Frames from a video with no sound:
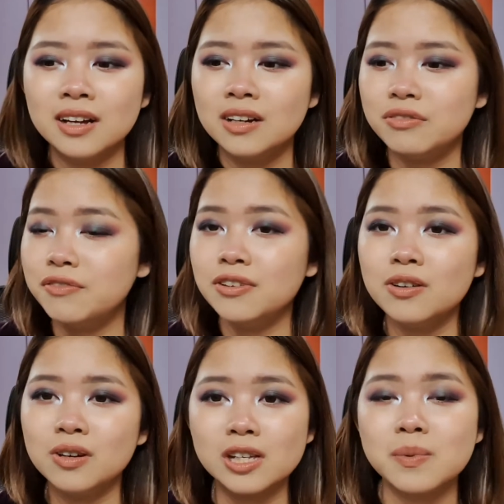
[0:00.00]

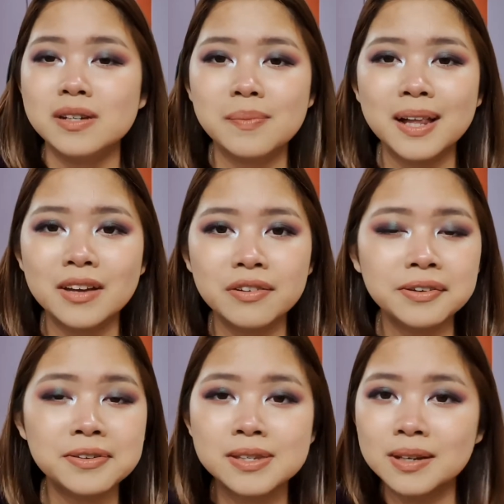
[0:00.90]
review, conspiracy palette
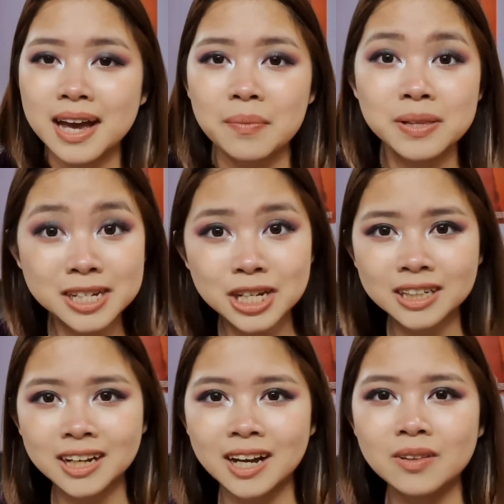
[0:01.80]
review. So yeah, please
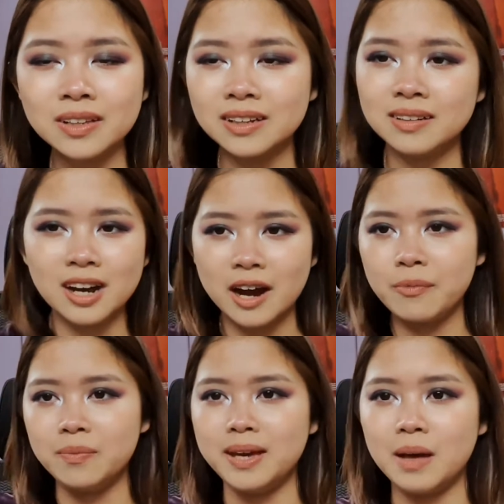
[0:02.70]
check it out. The card
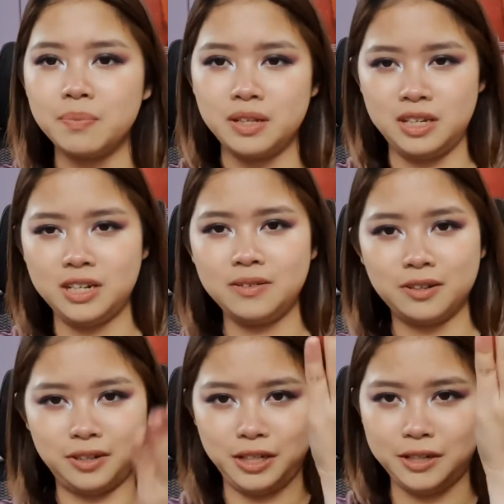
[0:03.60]
will be up in here
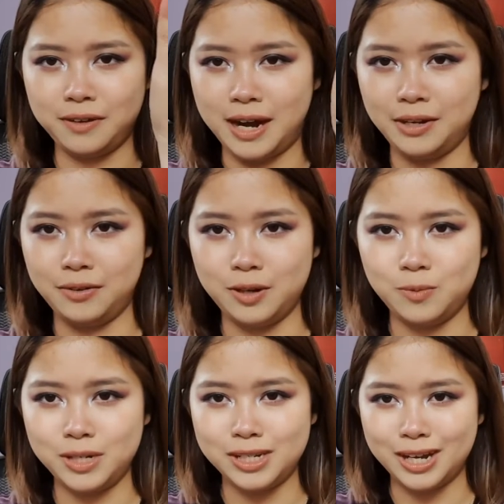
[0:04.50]
or here, I don't know
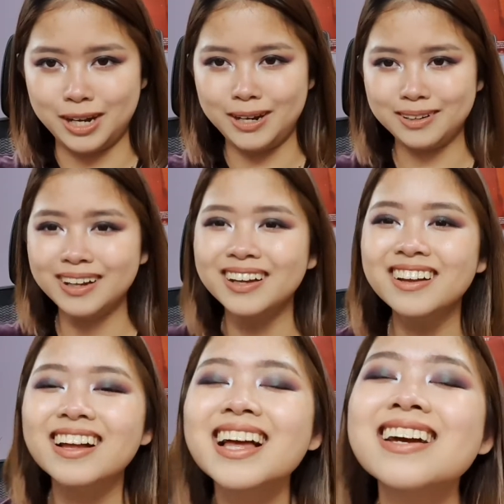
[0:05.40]
which side.
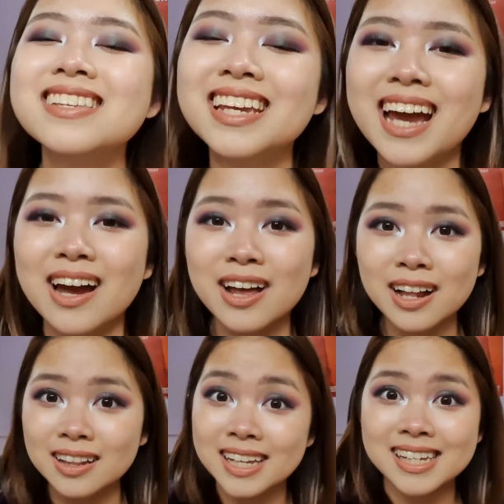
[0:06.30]
So yeah,
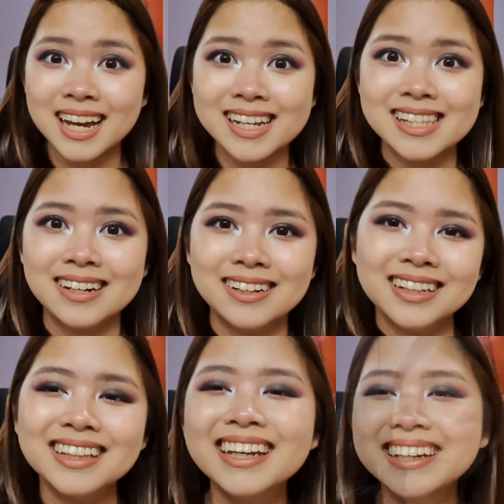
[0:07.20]
let's get it started.
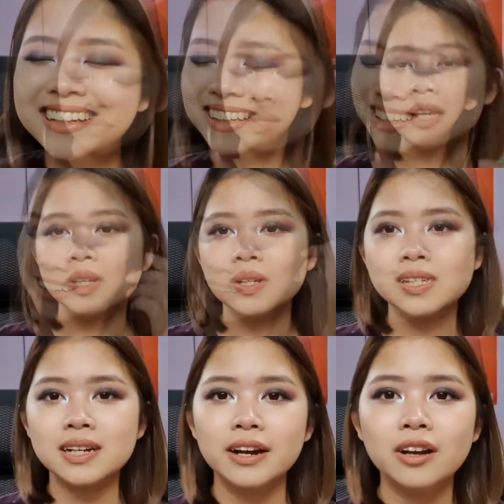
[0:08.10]
So to
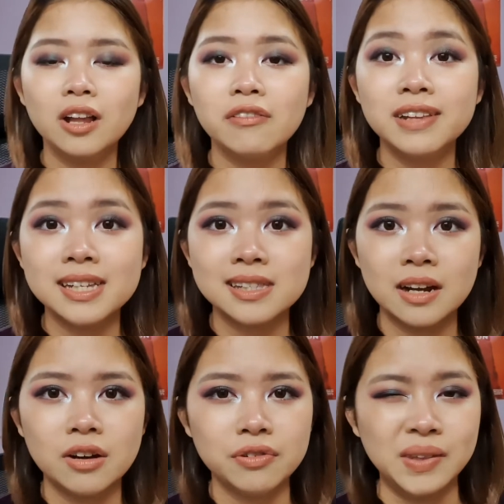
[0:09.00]
start it off, let's
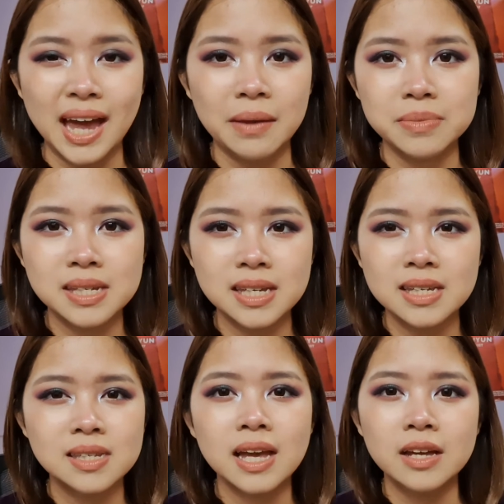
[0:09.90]
start off with the
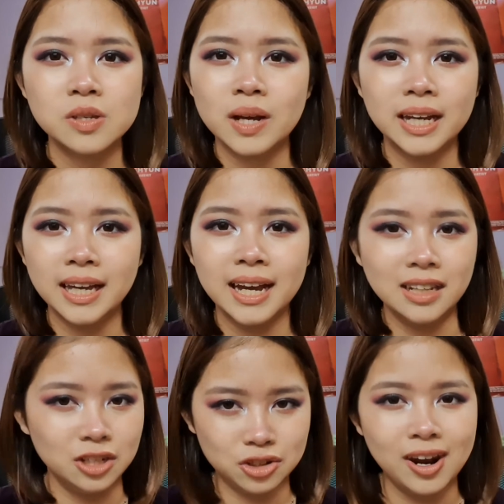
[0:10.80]
empties, so I can get
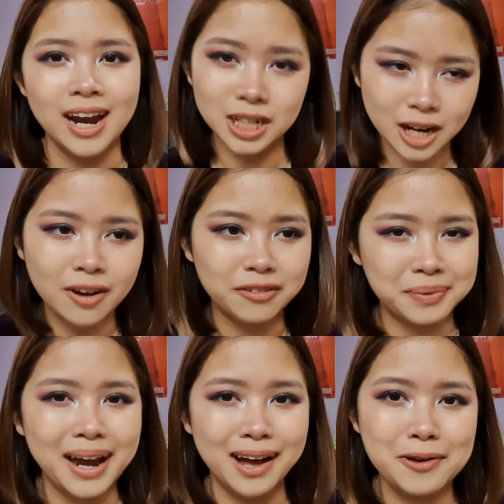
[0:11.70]
the trash out of
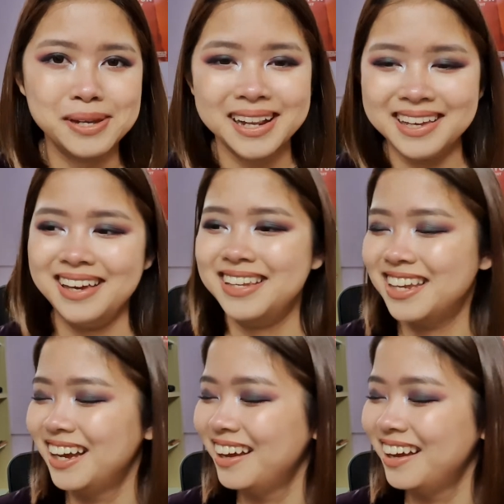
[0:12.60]
my house at least.